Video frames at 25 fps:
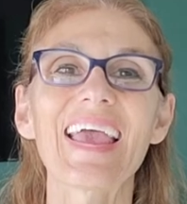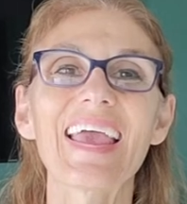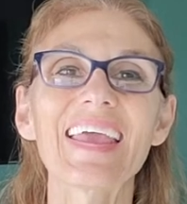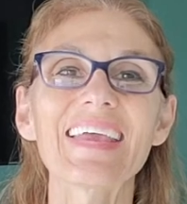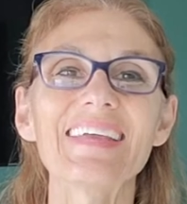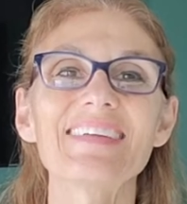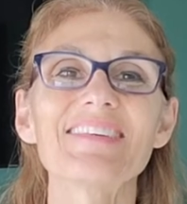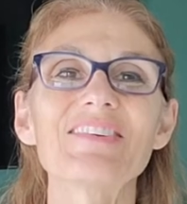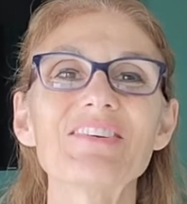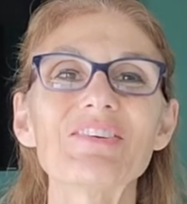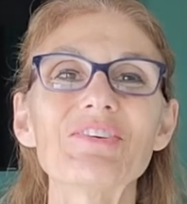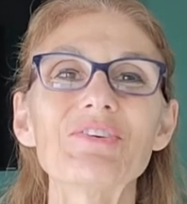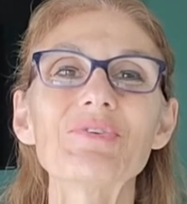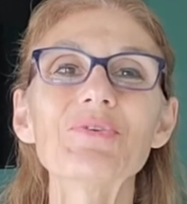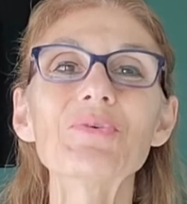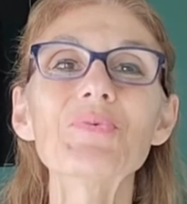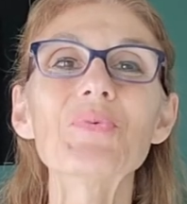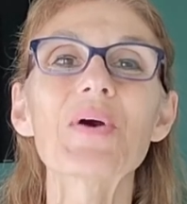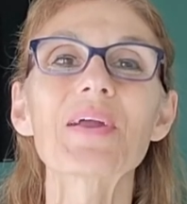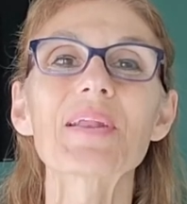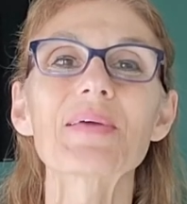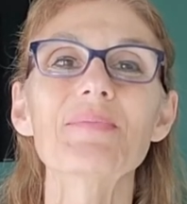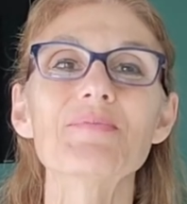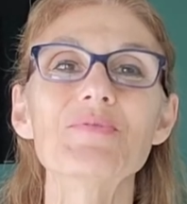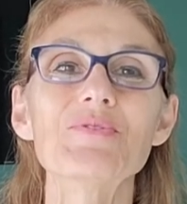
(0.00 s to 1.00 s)
hey, do you
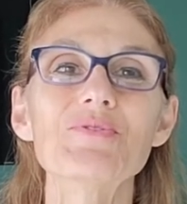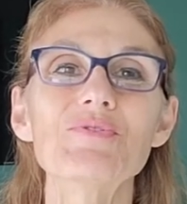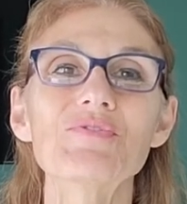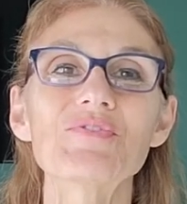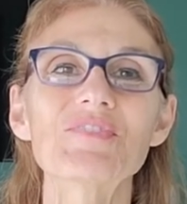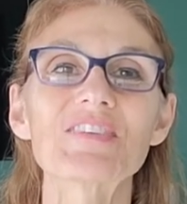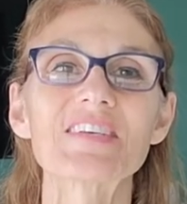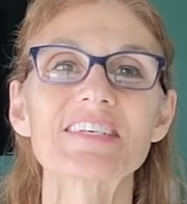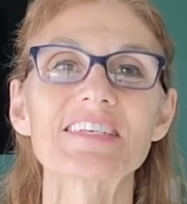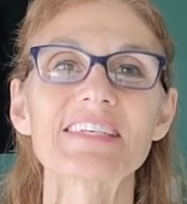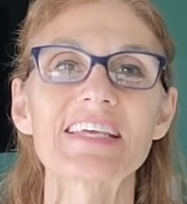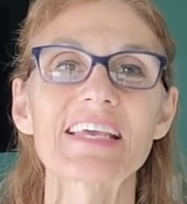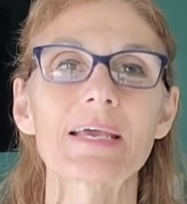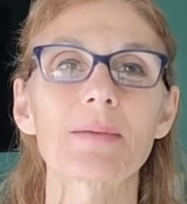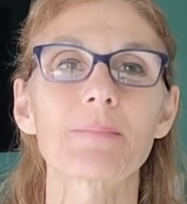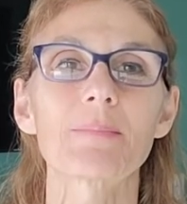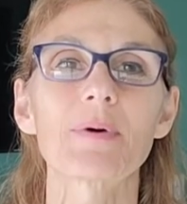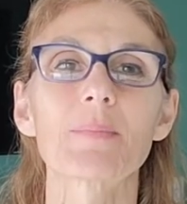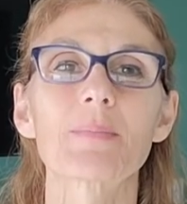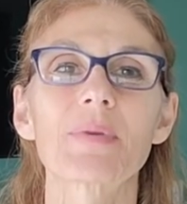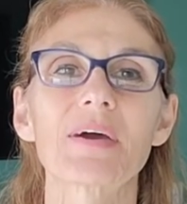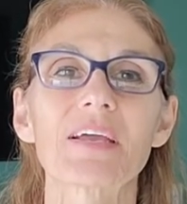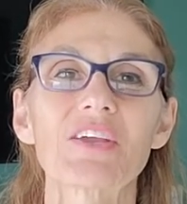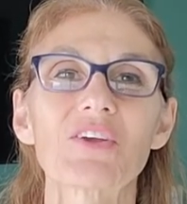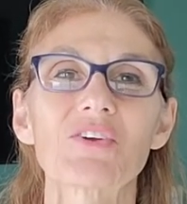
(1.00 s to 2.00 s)
want to move to
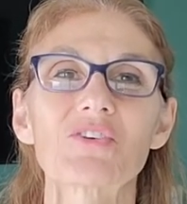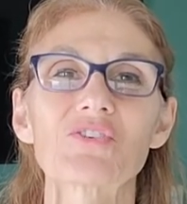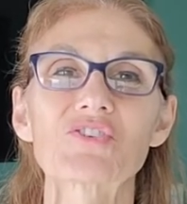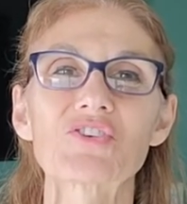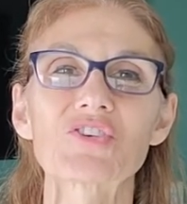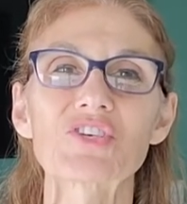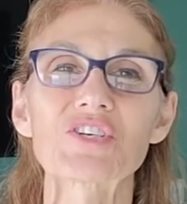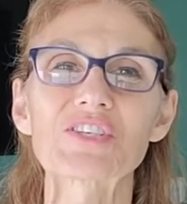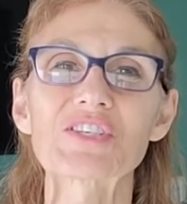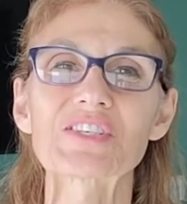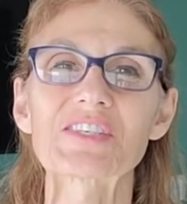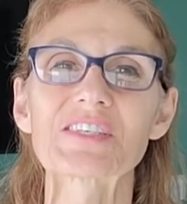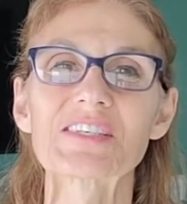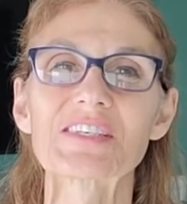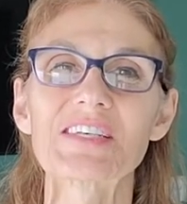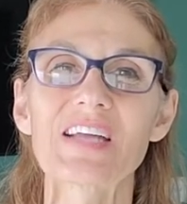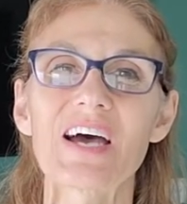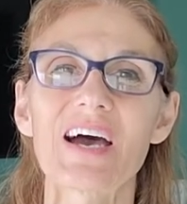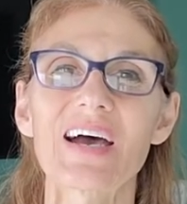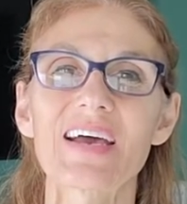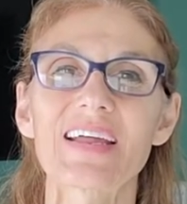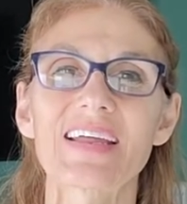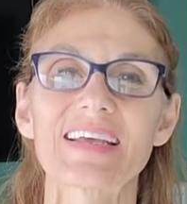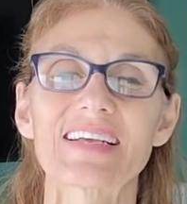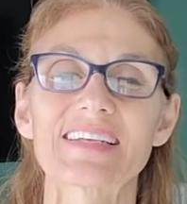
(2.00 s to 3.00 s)
Tampa, but you're just
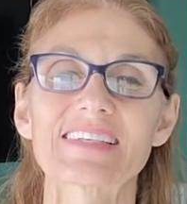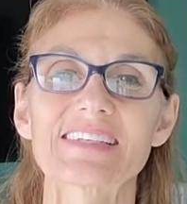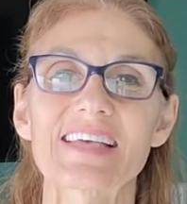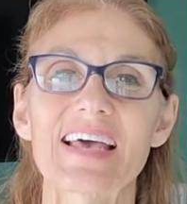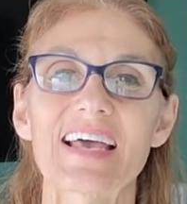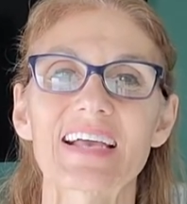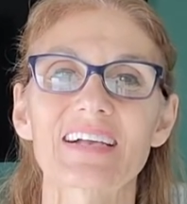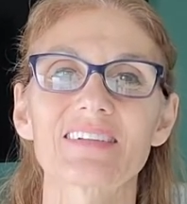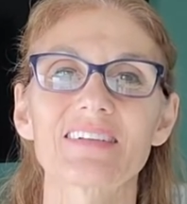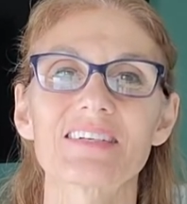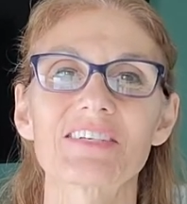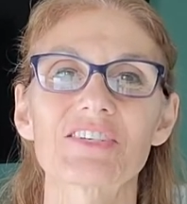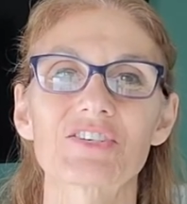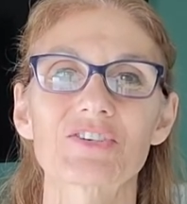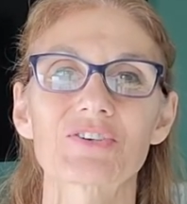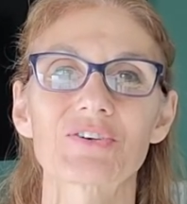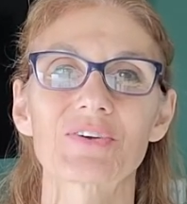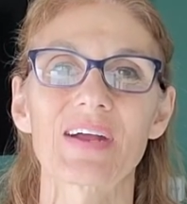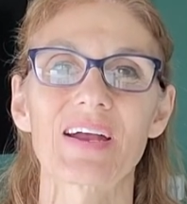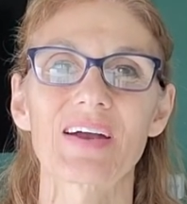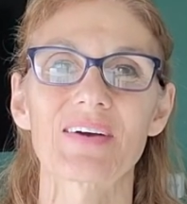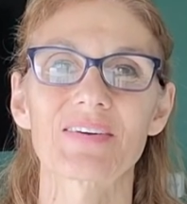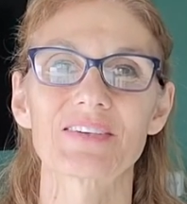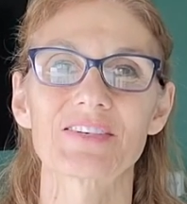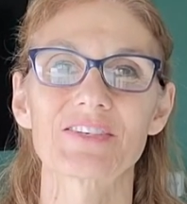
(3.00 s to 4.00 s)
not exactly sure
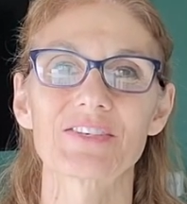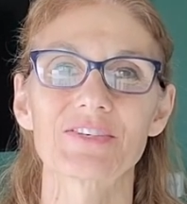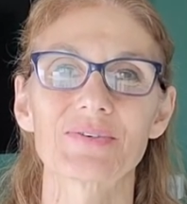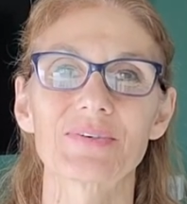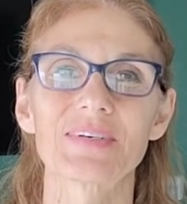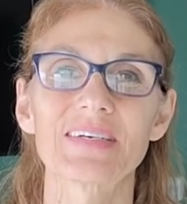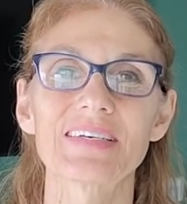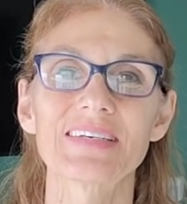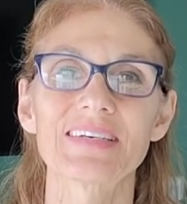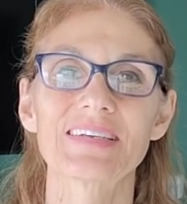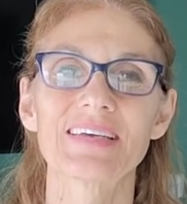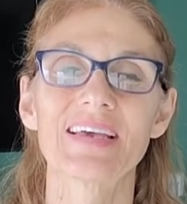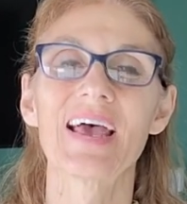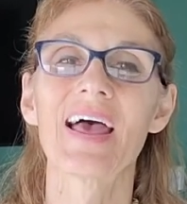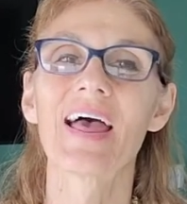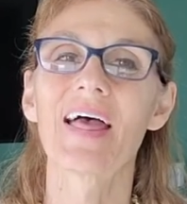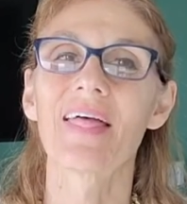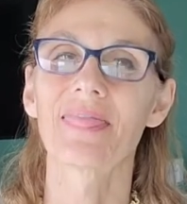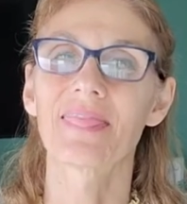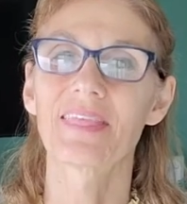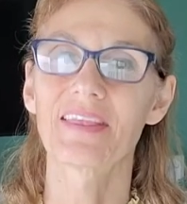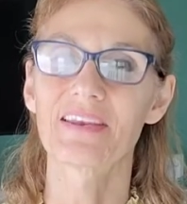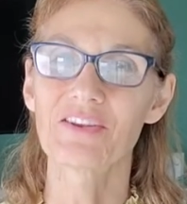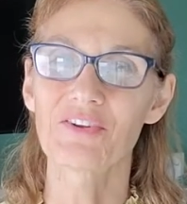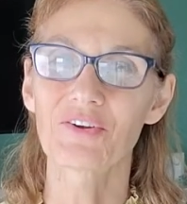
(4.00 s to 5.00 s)
how to do it?
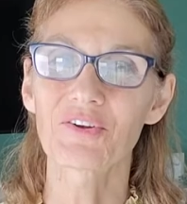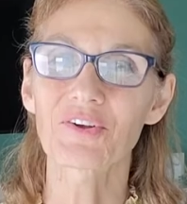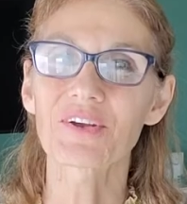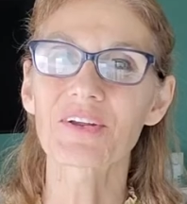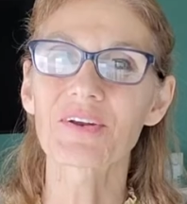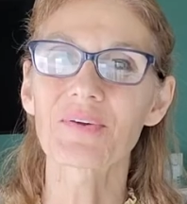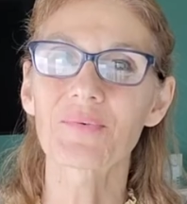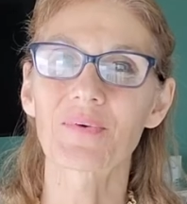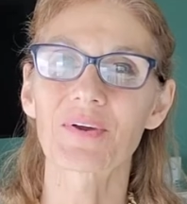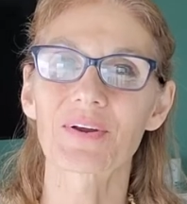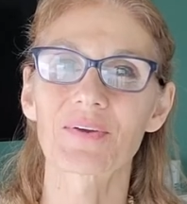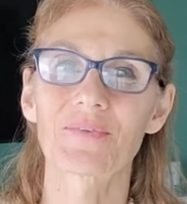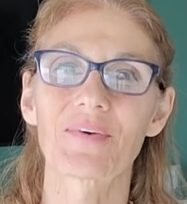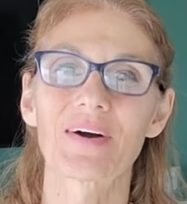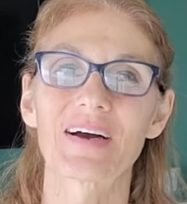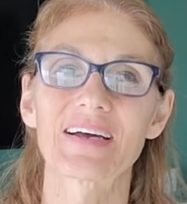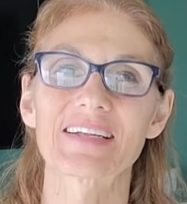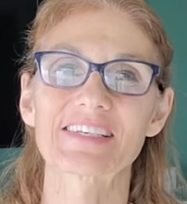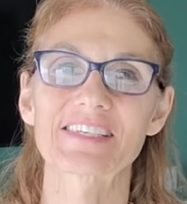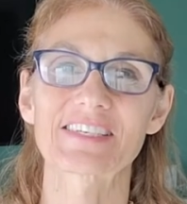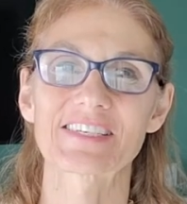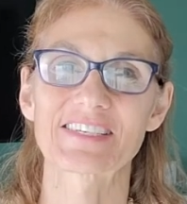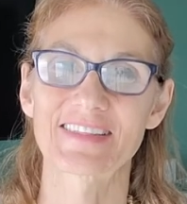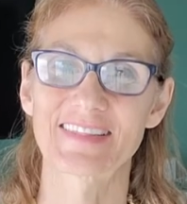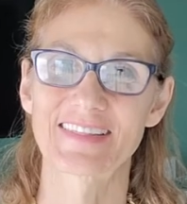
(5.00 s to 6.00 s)
Then you're going to want to
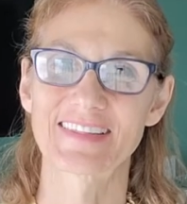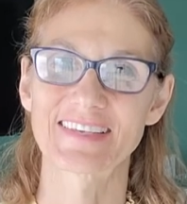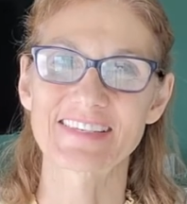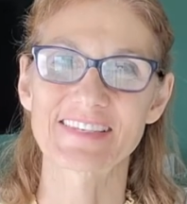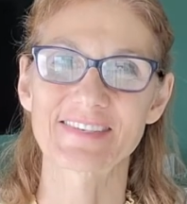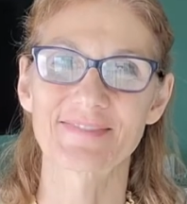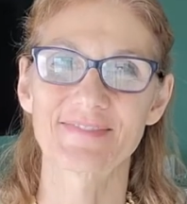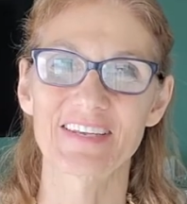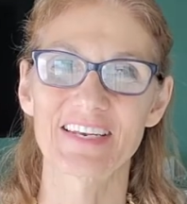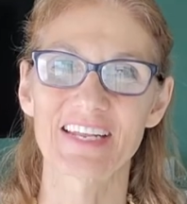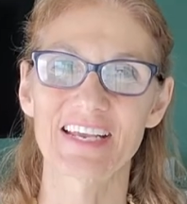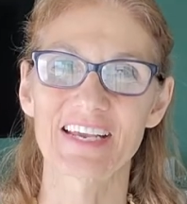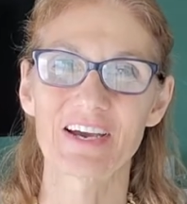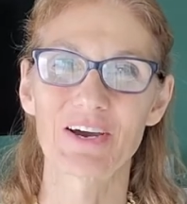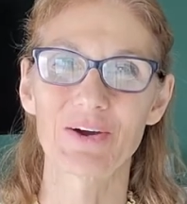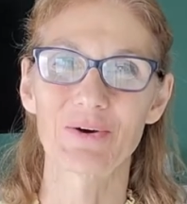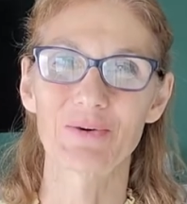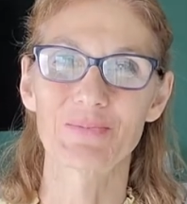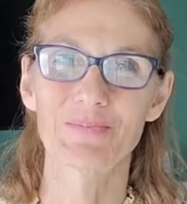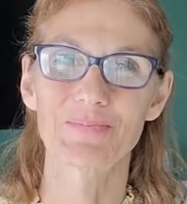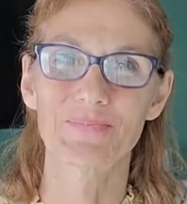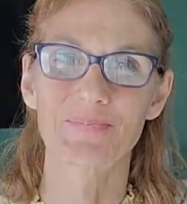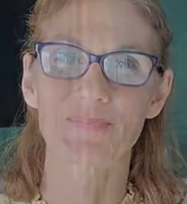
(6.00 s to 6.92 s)
watch this video.